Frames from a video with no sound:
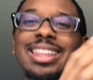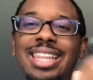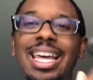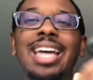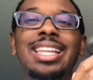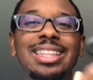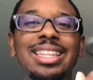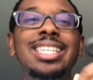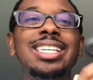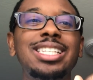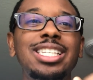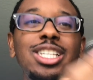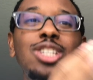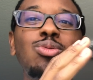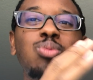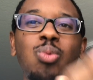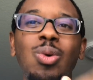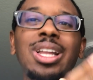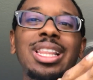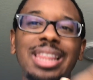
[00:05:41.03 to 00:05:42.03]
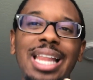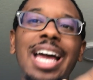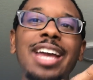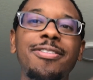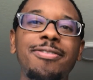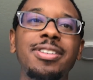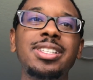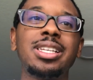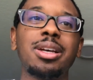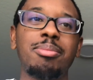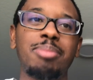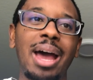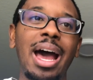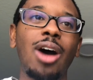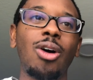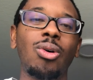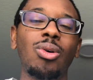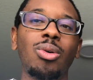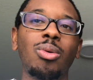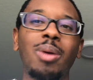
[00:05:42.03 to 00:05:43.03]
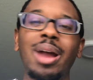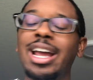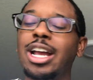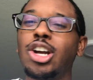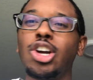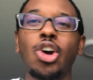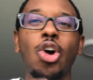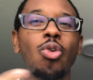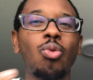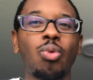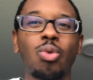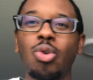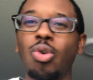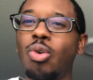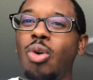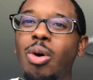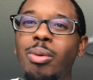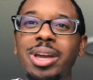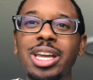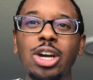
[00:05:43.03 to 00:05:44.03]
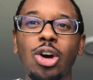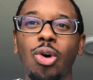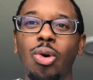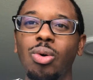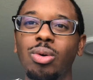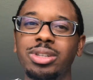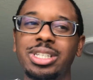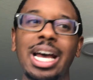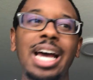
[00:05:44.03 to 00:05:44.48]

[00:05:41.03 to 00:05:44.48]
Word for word: that this is what life is about, right? Go, growing old.